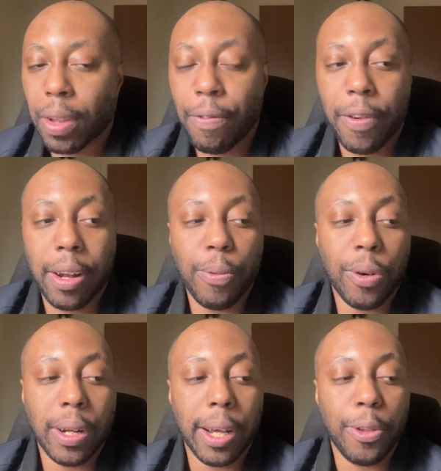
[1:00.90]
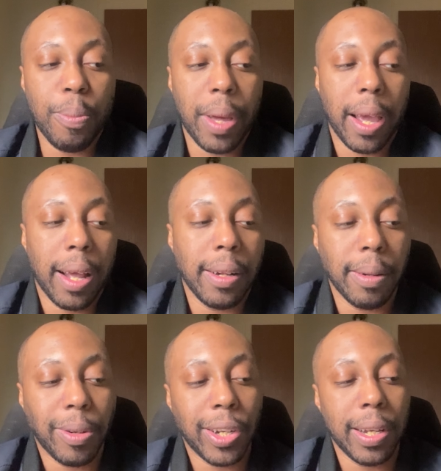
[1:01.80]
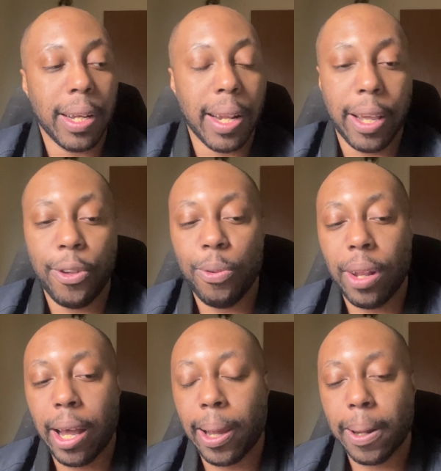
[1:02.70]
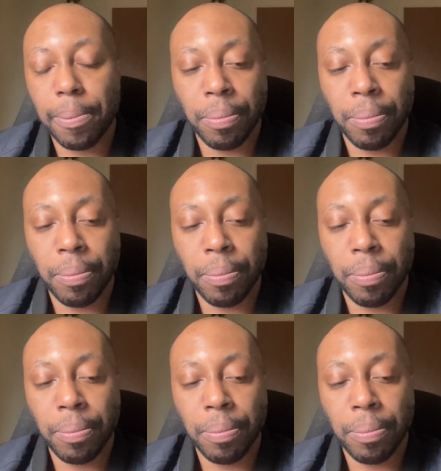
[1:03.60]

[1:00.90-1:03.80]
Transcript: for anyone that you may end up seeing that you like.